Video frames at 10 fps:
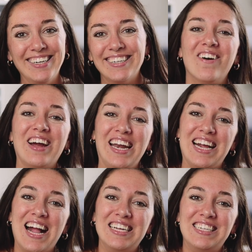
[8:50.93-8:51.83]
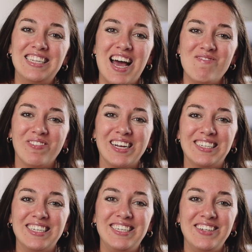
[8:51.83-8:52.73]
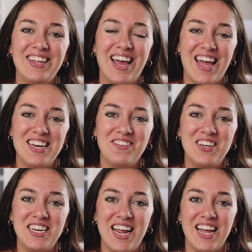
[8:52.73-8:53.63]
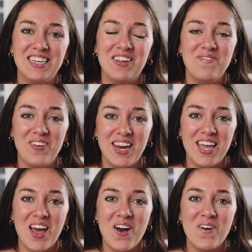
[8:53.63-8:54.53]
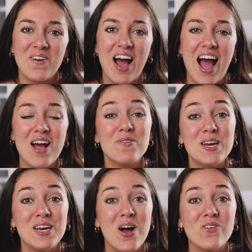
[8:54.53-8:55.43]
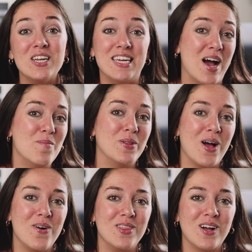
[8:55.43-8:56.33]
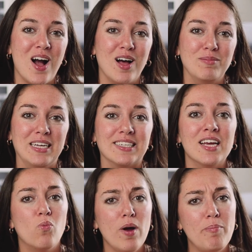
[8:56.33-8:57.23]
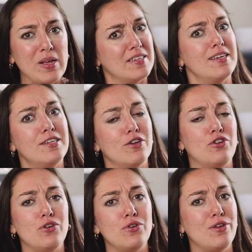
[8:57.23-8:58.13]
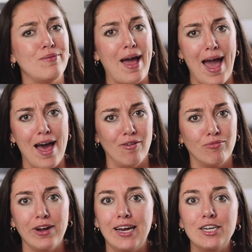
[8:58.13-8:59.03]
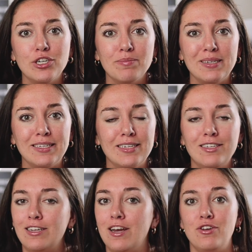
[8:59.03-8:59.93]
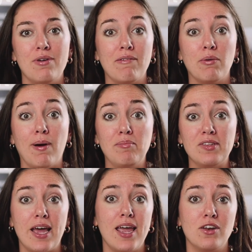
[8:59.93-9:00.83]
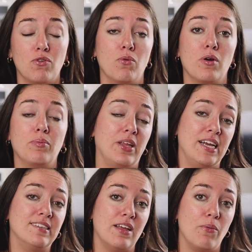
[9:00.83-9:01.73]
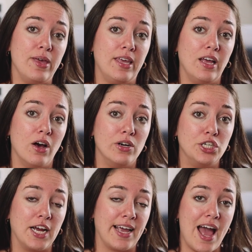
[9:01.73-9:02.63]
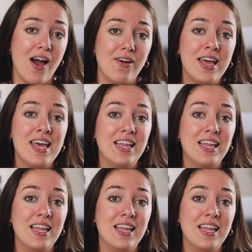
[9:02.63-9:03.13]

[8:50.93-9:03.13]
Alrighty guys, that brings us to the end of today's video. I want to know down below in the comments, what business do you have? What is your business? And do you have a website or a place that we can go and check out?